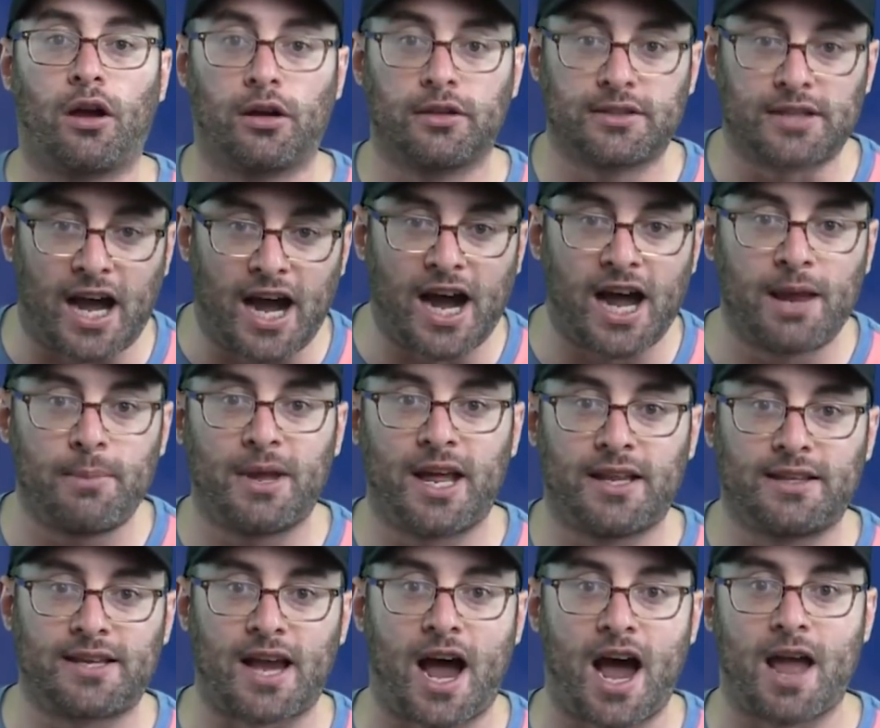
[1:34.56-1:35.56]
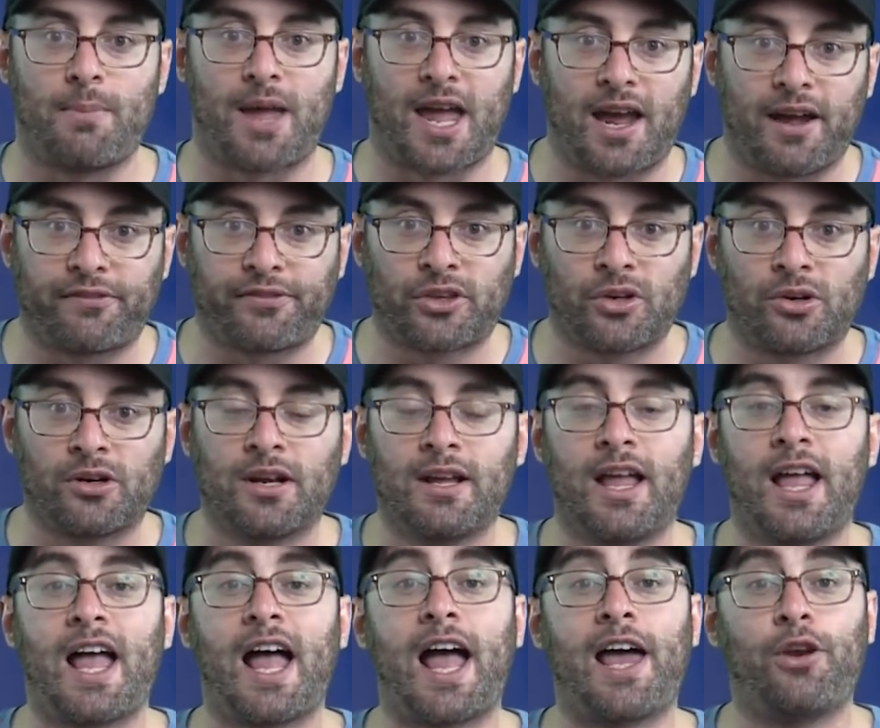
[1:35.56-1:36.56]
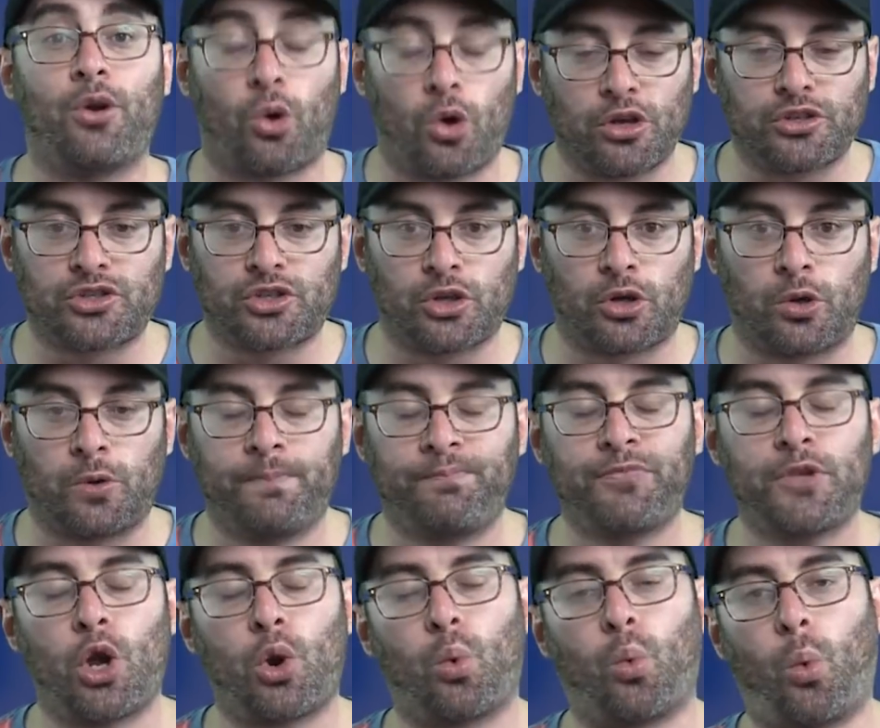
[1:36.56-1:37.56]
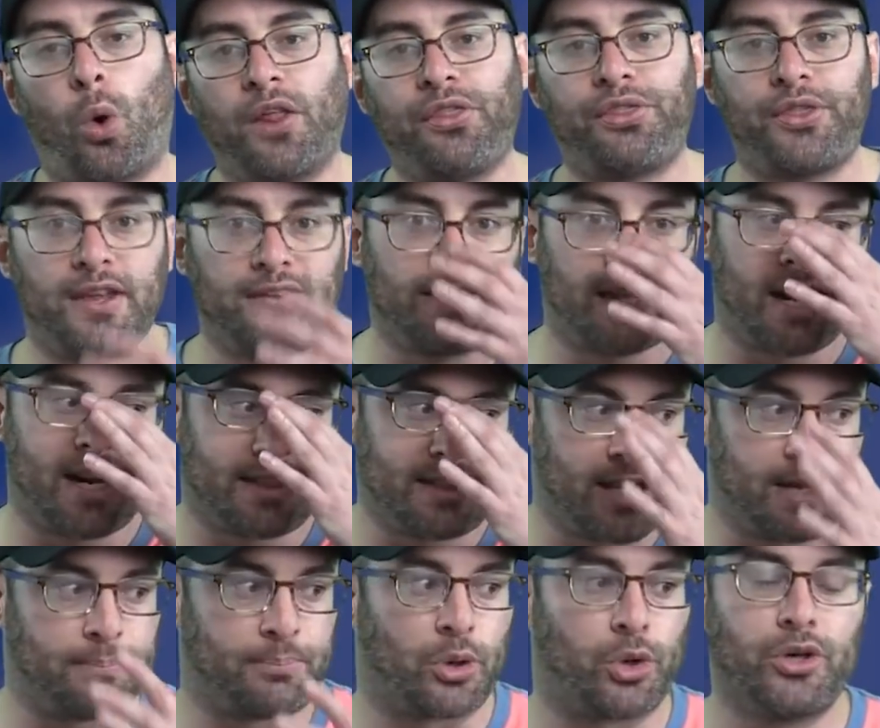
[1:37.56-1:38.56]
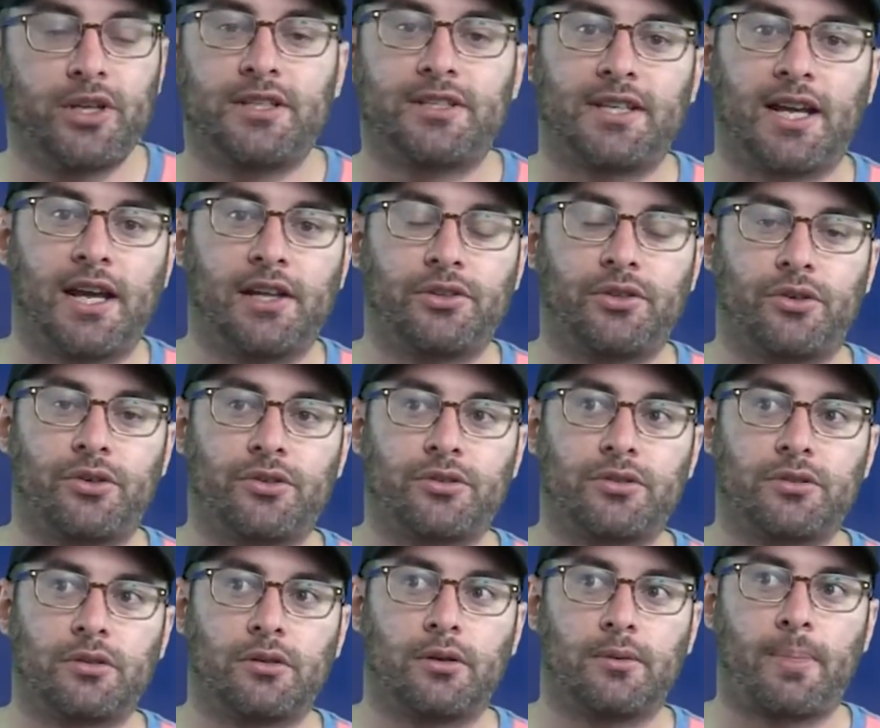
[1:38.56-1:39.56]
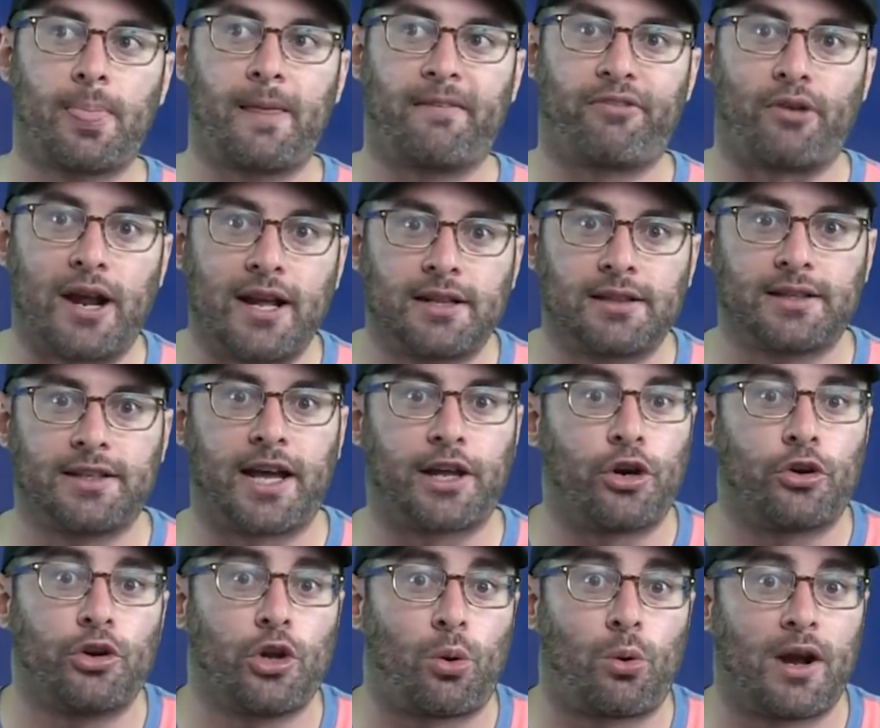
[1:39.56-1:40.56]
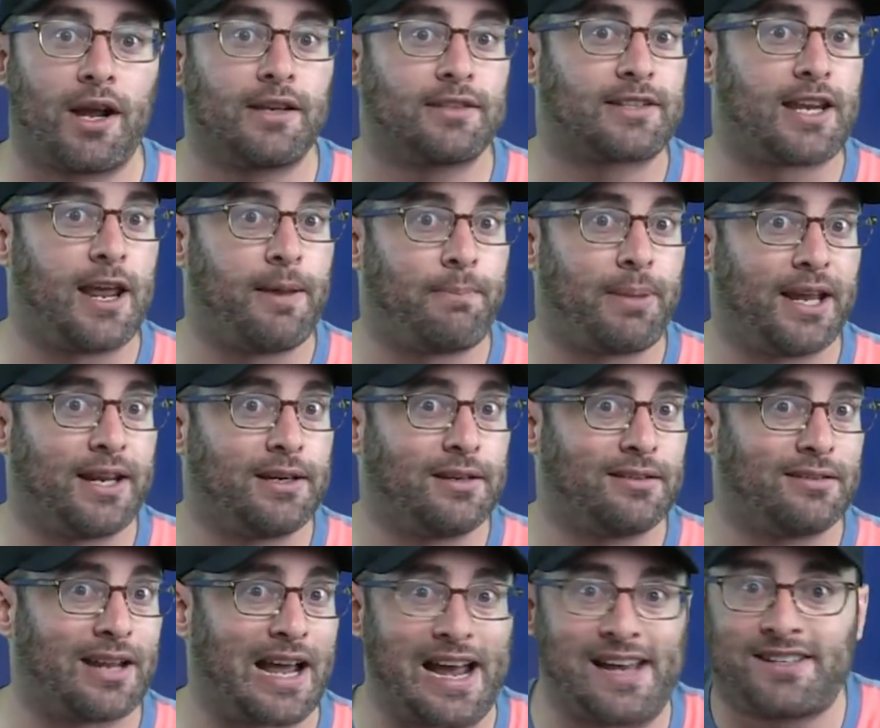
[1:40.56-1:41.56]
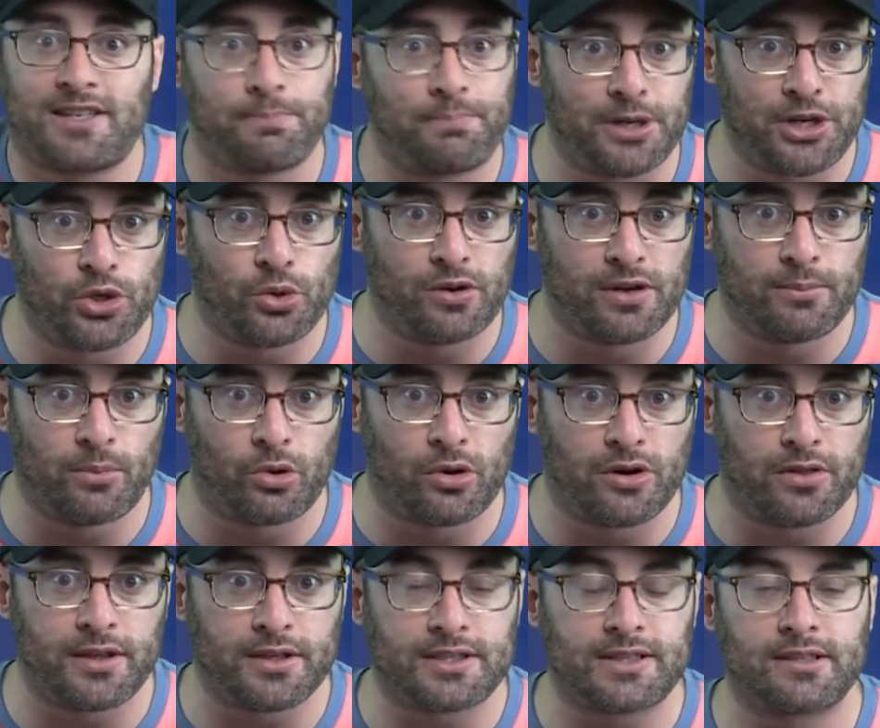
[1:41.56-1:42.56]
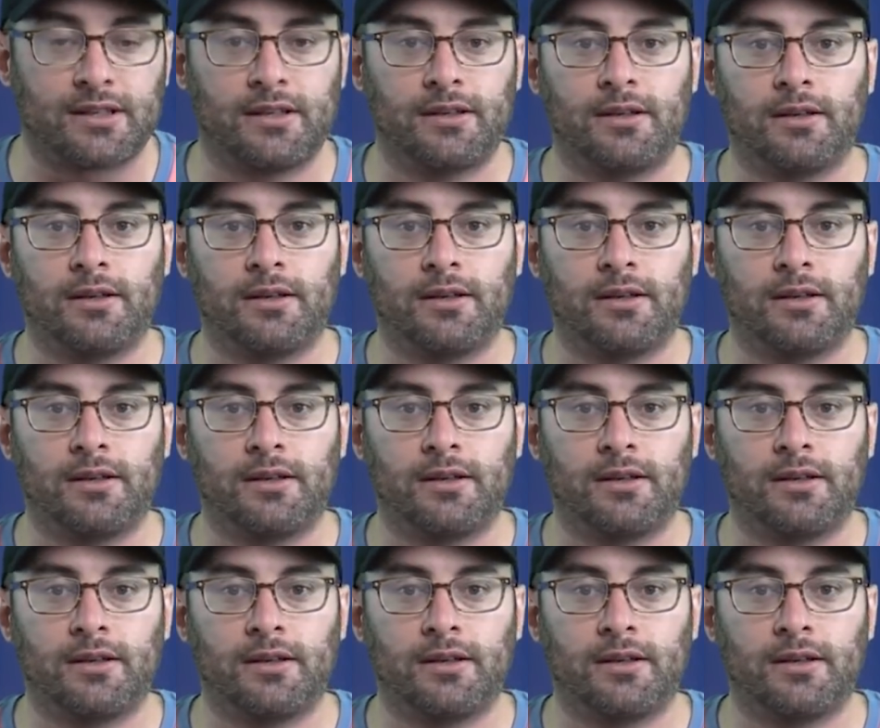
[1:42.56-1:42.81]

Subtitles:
time and time after. And also, one thing that I think Bernie Sanders, frankly, I don't know why his campaign hasn't been doing more of this.